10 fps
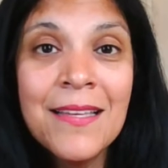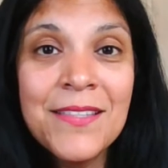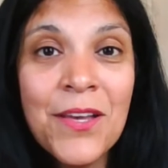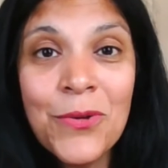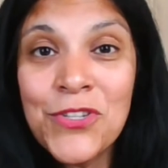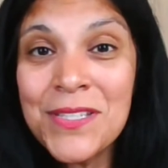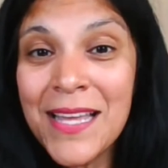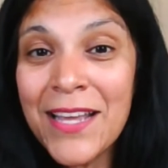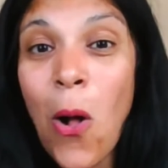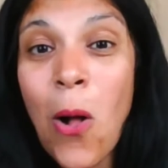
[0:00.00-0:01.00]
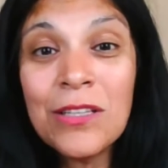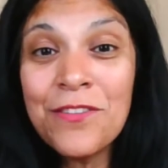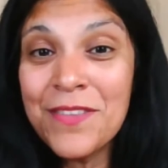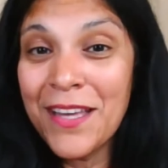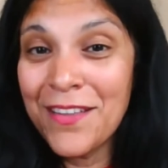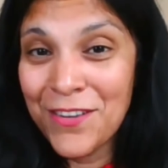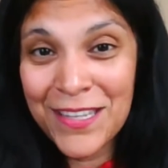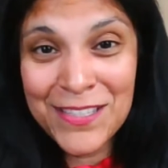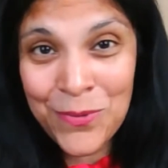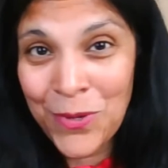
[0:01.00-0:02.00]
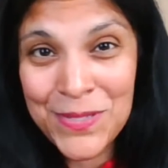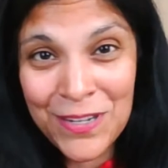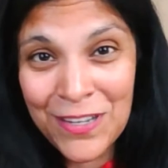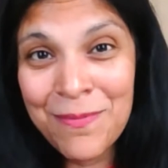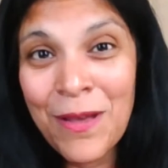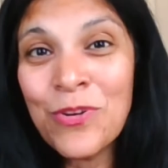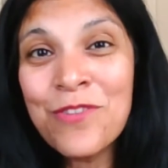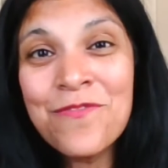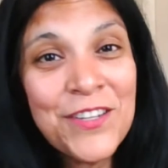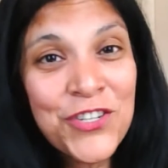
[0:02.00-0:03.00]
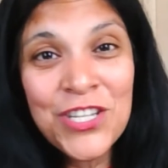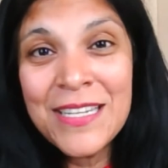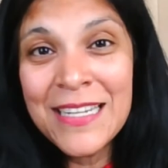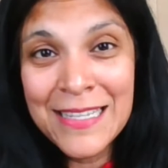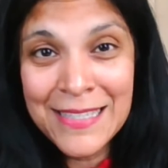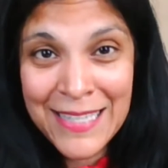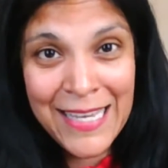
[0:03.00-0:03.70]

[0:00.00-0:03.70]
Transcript: So, just like all of the other things that we always talk about, prevention is